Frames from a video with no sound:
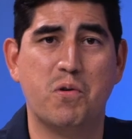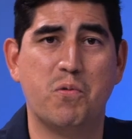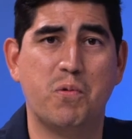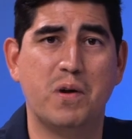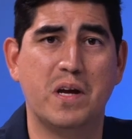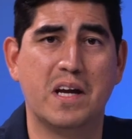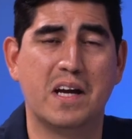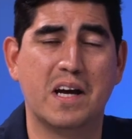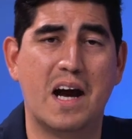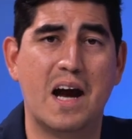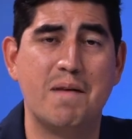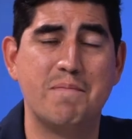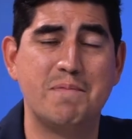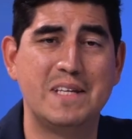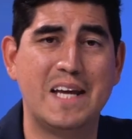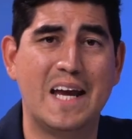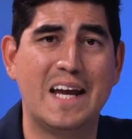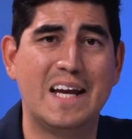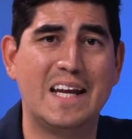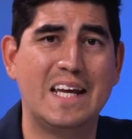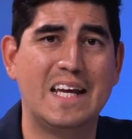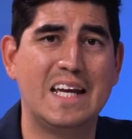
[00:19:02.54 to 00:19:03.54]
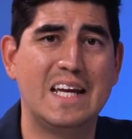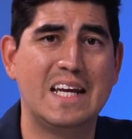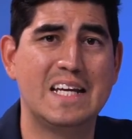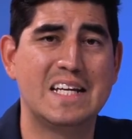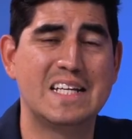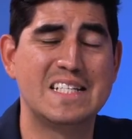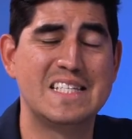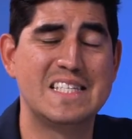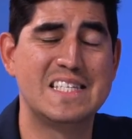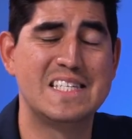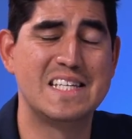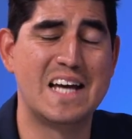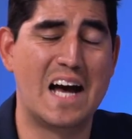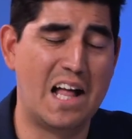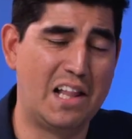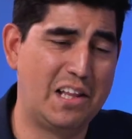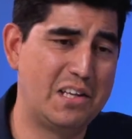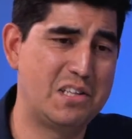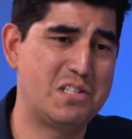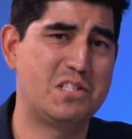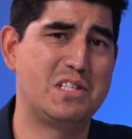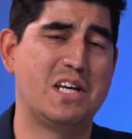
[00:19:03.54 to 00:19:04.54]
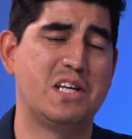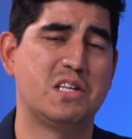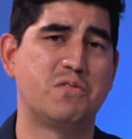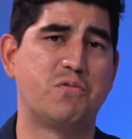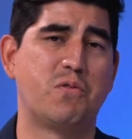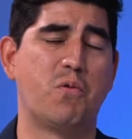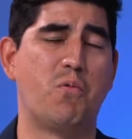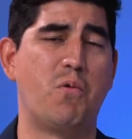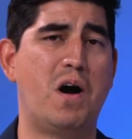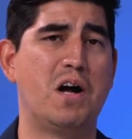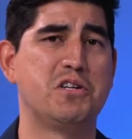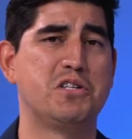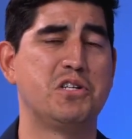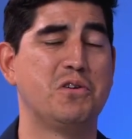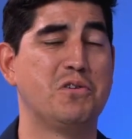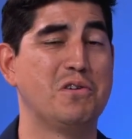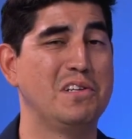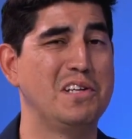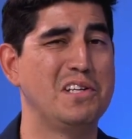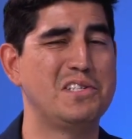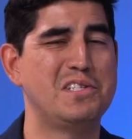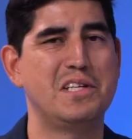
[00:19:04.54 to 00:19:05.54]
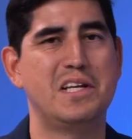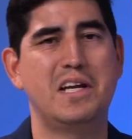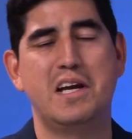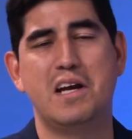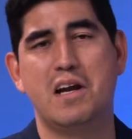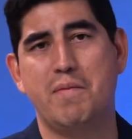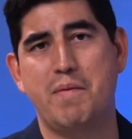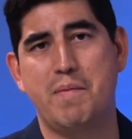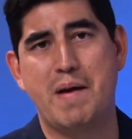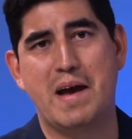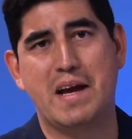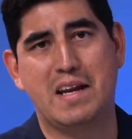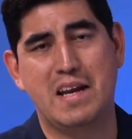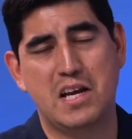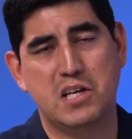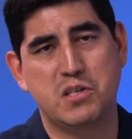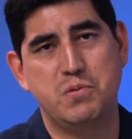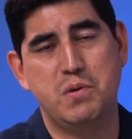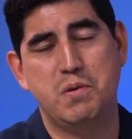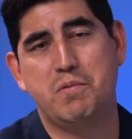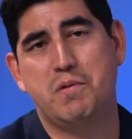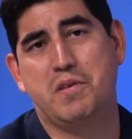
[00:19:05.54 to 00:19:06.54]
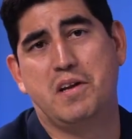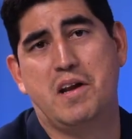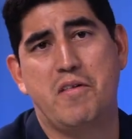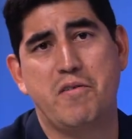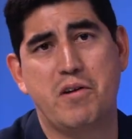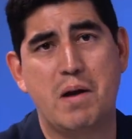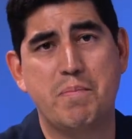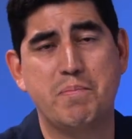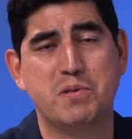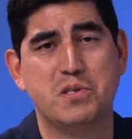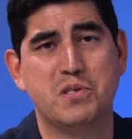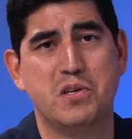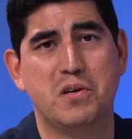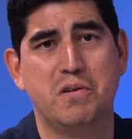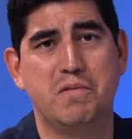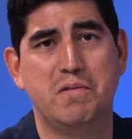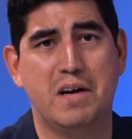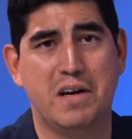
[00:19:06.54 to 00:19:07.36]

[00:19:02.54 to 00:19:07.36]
week. I'm Danny Gonzalez. Thanks for watching or listening. I'll be back next week with another episode on